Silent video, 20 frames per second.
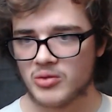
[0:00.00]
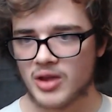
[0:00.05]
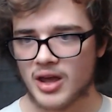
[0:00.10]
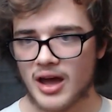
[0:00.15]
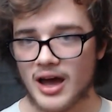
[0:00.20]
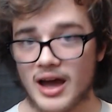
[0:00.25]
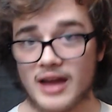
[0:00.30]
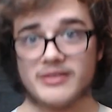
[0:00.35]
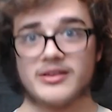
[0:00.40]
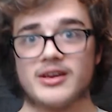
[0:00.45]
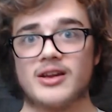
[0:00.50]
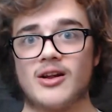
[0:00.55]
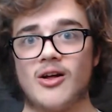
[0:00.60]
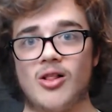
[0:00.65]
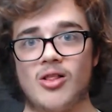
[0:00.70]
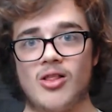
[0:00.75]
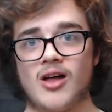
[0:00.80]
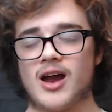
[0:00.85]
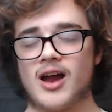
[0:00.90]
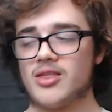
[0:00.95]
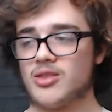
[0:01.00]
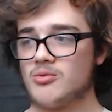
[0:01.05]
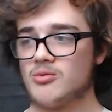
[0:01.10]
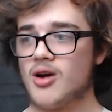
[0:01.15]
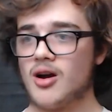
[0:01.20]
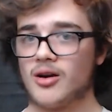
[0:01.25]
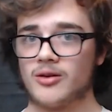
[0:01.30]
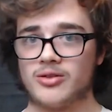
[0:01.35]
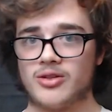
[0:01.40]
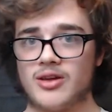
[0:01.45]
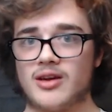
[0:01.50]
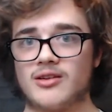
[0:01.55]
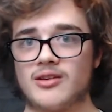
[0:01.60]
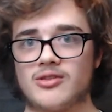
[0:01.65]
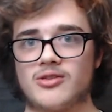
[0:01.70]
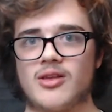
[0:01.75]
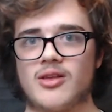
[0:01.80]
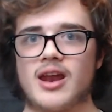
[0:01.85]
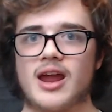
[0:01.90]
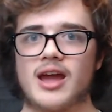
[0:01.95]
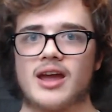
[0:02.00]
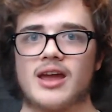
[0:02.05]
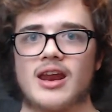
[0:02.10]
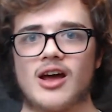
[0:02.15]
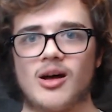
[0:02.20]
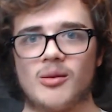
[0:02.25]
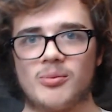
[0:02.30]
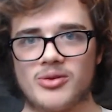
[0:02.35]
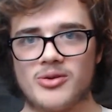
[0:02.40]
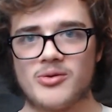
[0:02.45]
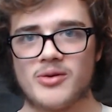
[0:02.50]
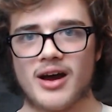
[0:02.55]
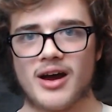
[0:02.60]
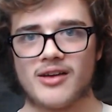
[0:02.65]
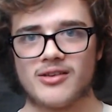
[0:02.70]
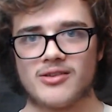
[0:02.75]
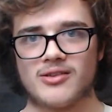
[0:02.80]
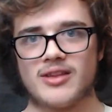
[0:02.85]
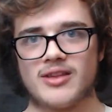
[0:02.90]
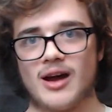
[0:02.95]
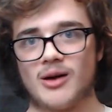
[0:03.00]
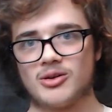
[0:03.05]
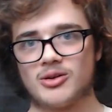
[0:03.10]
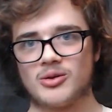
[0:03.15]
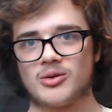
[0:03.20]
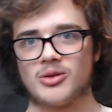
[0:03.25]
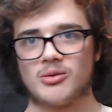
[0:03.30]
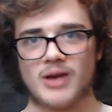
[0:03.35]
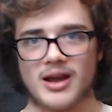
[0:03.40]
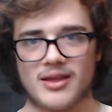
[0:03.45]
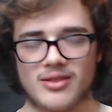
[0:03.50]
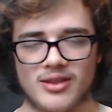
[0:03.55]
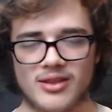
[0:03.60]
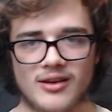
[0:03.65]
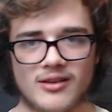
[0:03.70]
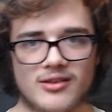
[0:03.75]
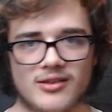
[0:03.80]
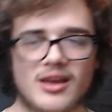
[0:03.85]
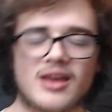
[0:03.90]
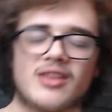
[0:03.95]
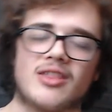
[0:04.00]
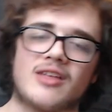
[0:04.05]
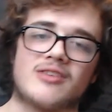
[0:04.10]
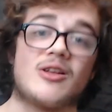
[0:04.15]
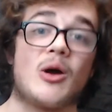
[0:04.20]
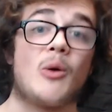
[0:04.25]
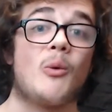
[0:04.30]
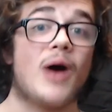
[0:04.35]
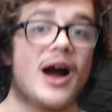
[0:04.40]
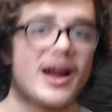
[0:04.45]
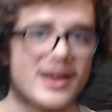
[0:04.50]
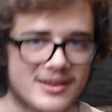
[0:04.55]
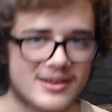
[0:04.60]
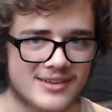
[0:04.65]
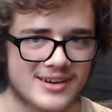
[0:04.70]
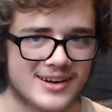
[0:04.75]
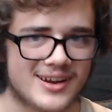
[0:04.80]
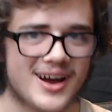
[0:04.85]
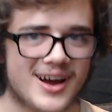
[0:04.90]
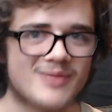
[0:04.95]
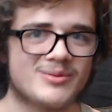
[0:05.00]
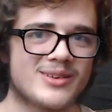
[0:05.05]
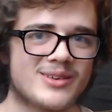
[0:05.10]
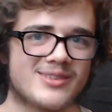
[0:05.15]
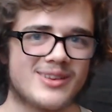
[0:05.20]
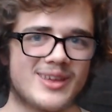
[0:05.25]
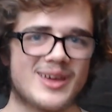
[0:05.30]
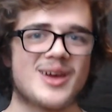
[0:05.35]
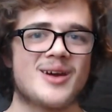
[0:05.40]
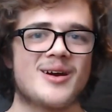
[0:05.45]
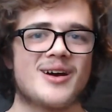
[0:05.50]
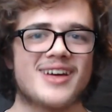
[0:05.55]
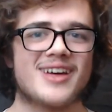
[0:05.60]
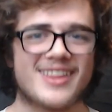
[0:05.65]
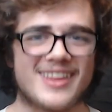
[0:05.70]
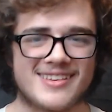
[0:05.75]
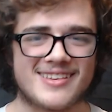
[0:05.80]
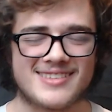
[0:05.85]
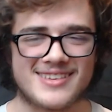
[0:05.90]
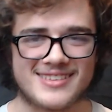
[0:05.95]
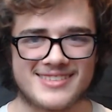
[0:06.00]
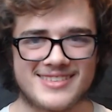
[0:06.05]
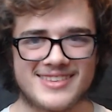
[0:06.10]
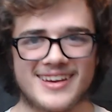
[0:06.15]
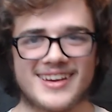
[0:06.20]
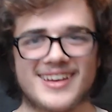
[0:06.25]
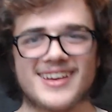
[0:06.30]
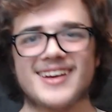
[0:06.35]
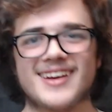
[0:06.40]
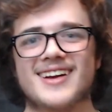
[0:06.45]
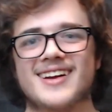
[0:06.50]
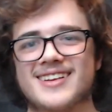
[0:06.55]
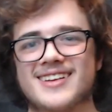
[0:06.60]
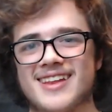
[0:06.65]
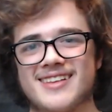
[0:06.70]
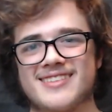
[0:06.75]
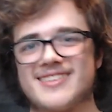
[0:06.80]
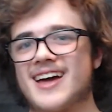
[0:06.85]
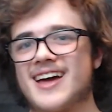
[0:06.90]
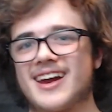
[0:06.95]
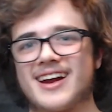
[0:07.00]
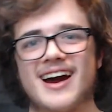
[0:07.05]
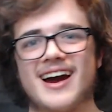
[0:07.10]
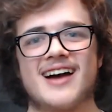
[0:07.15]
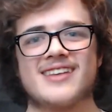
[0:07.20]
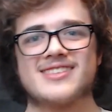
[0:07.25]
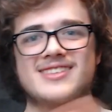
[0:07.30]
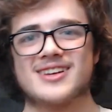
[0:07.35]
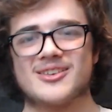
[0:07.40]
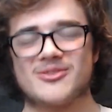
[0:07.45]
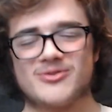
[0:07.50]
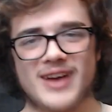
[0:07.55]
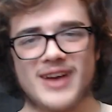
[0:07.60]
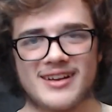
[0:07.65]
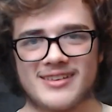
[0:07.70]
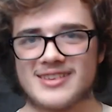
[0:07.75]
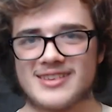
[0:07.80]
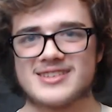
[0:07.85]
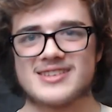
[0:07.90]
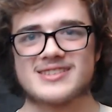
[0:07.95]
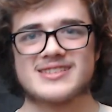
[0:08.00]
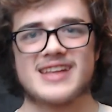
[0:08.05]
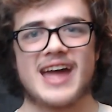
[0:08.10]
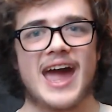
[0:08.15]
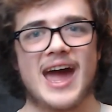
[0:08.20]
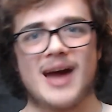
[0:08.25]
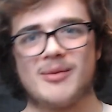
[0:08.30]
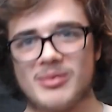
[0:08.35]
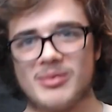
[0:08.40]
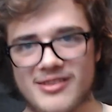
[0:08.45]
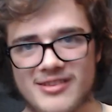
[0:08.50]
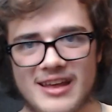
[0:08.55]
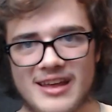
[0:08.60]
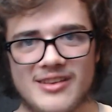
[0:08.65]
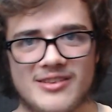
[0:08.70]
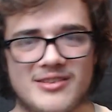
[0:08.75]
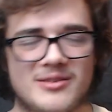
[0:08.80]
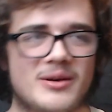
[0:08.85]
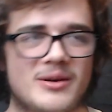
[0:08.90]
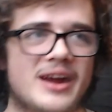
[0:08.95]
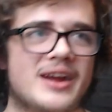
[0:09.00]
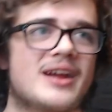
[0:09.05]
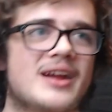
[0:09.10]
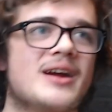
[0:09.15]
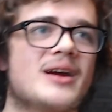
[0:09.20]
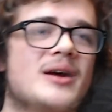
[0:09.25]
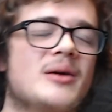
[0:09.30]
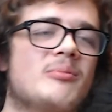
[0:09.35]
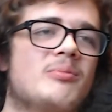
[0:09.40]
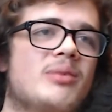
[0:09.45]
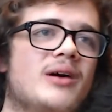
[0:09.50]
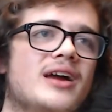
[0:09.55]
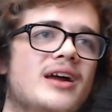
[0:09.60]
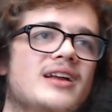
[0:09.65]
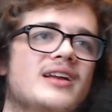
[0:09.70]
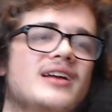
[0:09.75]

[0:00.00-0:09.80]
I did a lot of the wrong things so that I can help you guys now do the right things. That's not why I did it, obviously. That's not a cause and effect. It's just a happenstance, right? But